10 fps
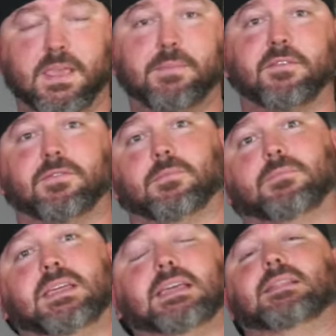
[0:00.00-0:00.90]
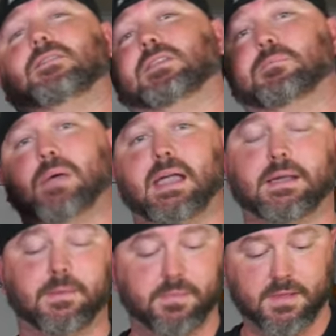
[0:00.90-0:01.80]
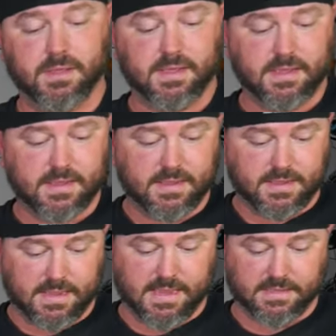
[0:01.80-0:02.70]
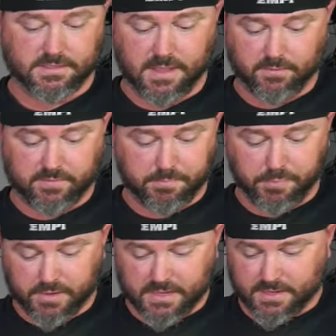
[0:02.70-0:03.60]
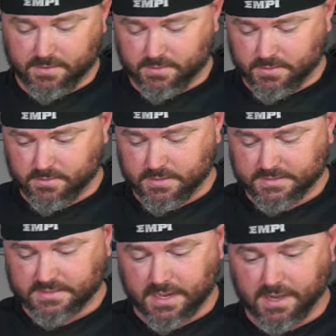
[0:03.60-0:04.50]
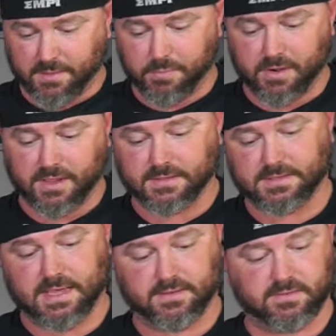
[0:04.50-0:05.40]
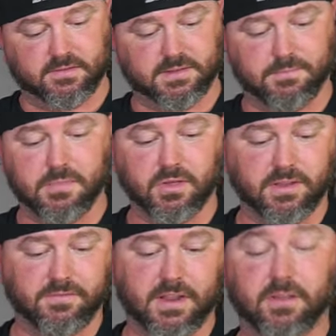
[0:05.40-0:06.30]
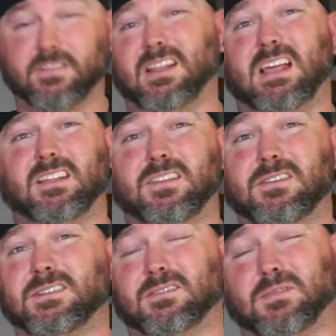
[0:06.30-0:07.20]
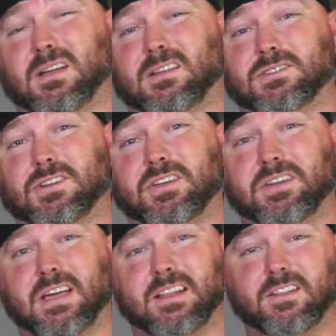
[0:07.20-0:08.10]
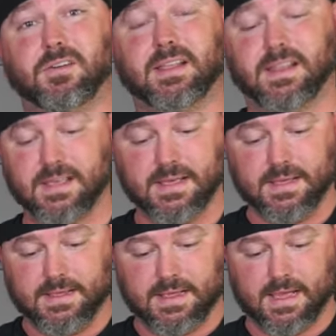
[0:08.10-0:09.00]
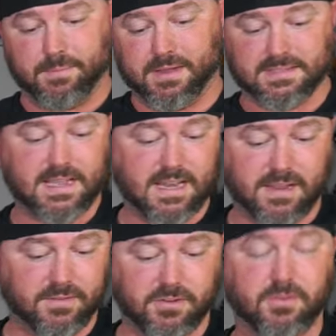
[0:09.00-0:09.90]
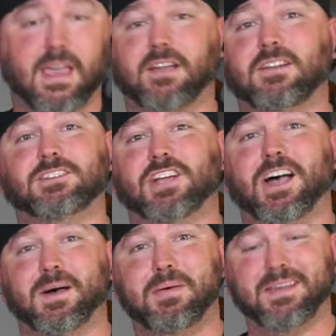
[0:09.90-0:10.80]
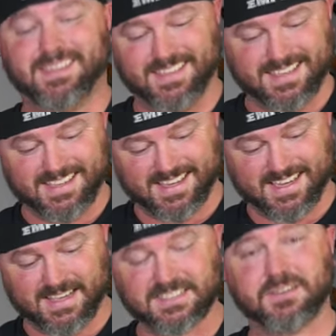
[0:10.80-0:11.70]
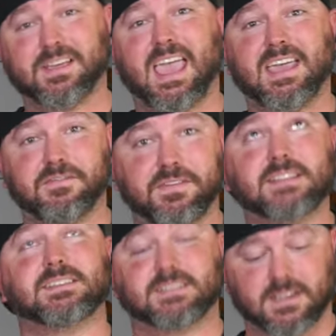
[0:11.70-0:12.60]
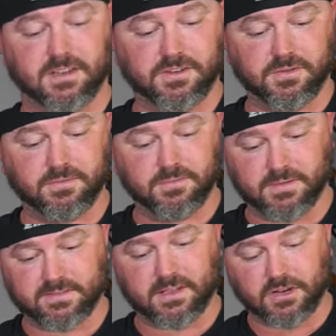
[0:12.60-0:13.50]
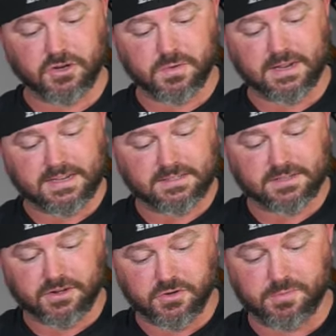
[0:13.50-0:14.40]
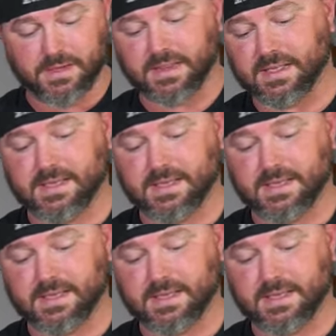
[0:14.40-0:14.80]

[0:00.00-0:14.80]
keep it from heating everything back up. Uh, so that was pretty exciting, pretty intense. There's a million videos on how to do it, so I'm not going to show you how to do it um, because I didn't even do that good a job. Uh, it's okay, it fits, it's going to do it's going to do what it needs to do, but